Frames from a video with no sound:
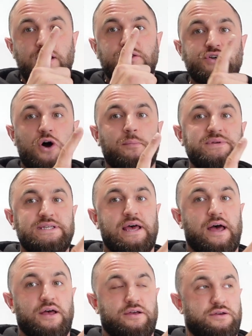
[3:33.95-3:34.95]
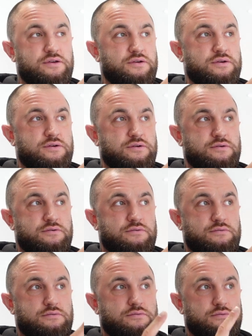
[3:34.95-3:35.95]
top set.
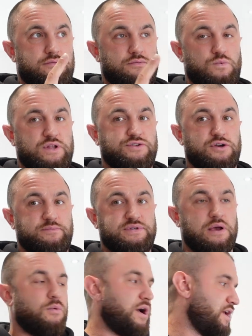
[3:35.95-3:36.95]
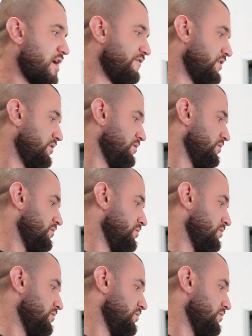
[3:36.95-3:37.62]
One top set. Why are you huffing?